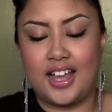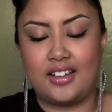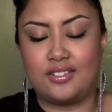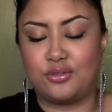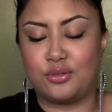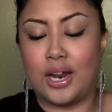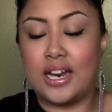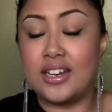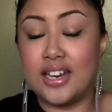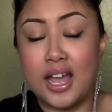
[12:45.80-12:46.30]

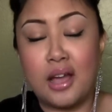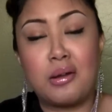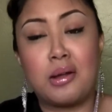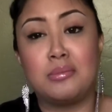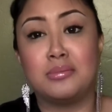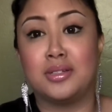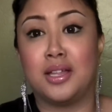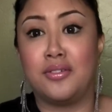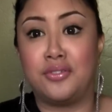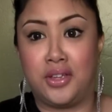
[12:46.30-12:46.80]
Right now
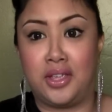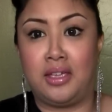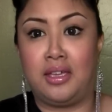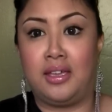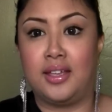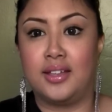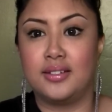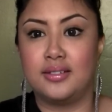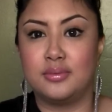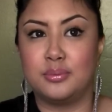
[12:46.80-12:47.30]
I'm loving
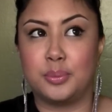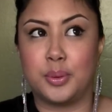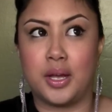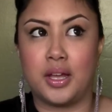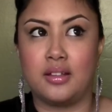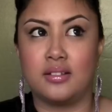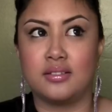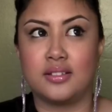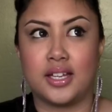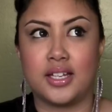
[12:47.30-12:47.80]
it,
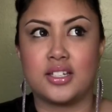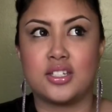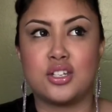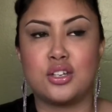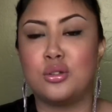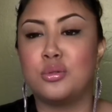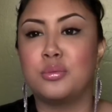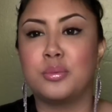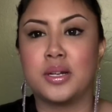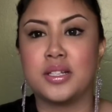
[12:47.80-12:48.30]
but like
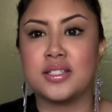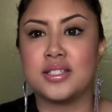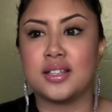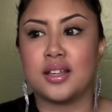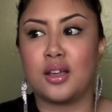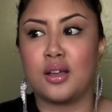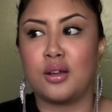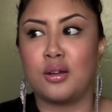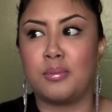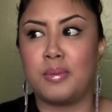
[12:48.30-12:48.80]
2 months
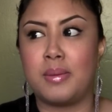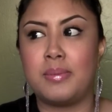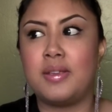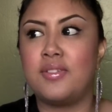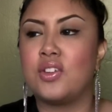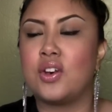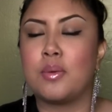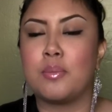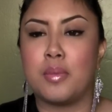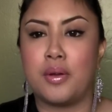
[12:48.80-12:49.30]
ago, maybe
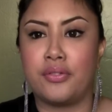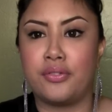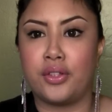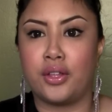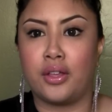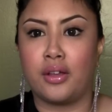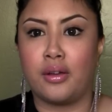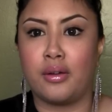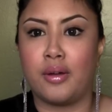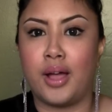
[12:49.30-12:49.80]
even a month
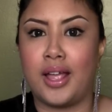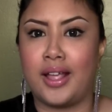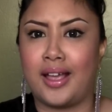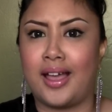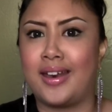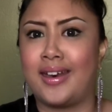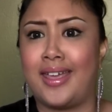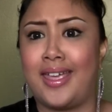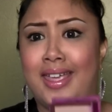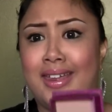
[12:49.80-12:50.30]
ago, I
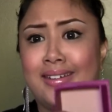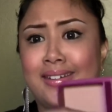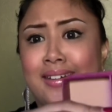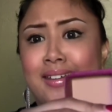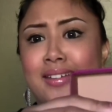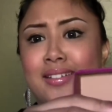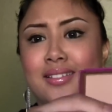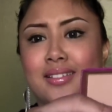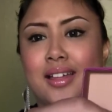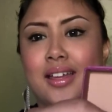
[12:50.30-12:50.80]
kind of hated
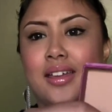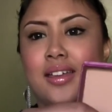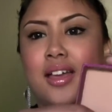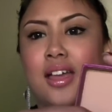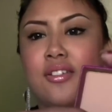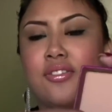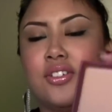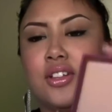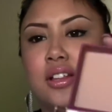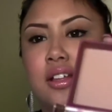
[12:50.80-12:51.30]
it. Like,
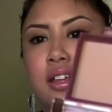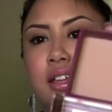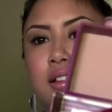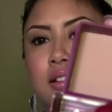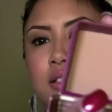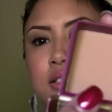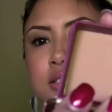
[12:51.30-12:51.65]
I feel like it